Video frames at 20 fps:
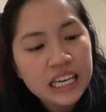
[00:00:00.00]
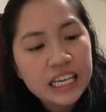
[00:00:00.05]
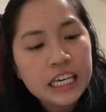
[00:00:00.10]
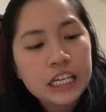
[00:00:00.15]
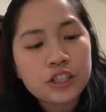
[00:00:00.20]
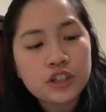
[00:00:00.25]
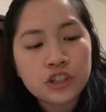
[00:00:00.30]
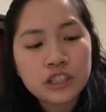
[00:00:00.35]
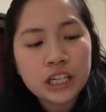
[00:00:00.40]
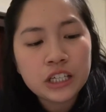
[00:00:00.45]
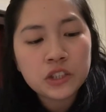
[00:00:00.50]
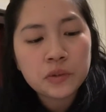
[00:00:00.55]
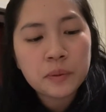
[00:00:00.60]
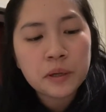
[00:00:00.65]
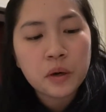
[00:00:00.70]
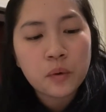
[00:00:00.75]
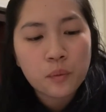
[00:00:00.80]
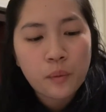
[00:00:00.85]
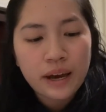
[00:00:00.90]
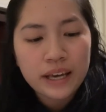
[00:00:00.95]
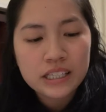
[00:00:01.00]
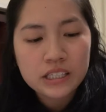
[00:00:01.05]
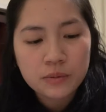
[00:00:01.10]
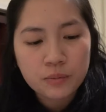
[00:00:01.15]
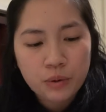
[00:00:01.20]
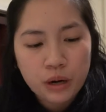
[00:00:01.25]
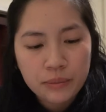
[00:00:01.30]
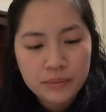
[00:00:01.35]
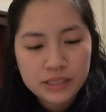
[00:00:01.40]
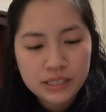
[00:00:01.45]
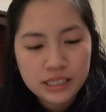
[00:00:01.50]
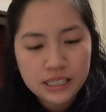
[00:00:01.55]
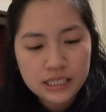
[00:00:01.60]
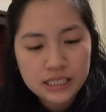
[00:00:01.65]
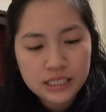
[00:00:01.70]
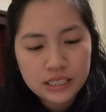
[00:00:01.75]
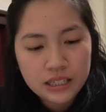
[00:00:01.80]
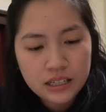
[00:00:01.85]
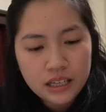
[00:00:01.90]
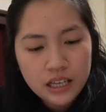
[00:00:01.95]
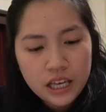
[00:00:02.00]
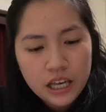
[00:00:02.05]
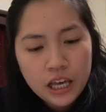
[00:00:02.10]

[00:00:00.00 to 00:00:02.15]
He turned out to be a white supremacist.